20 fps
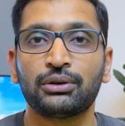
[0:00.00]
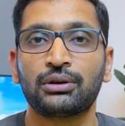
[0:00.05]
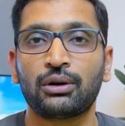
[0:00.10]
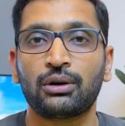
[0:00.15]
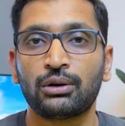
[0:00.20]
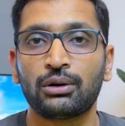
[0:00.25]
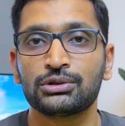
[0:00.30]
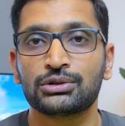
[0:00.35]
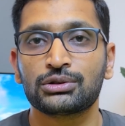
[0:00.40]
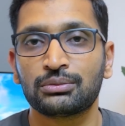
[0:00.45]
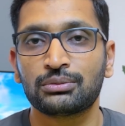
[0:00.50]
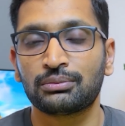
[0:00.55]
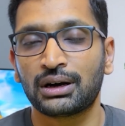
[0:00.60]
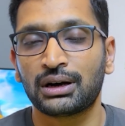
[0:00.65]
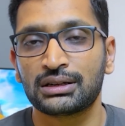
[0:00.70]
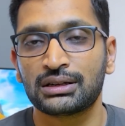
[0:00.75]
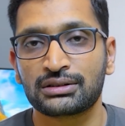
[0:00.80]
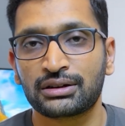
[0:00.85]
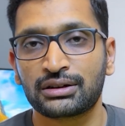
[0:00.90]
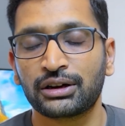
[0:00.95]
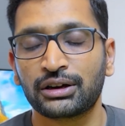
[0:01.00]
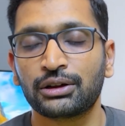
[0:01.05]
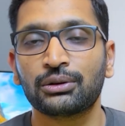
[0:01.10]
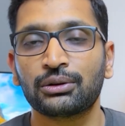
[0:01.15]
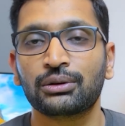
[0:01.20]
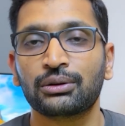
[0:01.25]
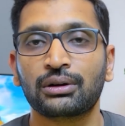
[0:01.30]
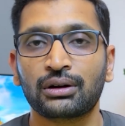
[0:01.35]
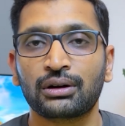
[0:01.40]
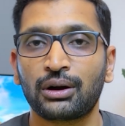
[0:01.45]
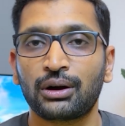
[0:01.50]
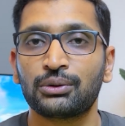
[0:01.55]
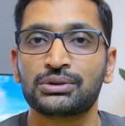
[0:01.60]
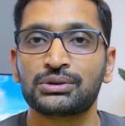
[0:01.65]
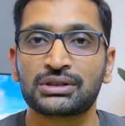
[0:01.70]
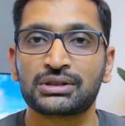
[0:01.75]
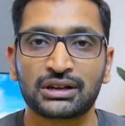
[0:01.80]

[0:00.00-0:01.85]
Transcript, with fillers: are also mastering your cloud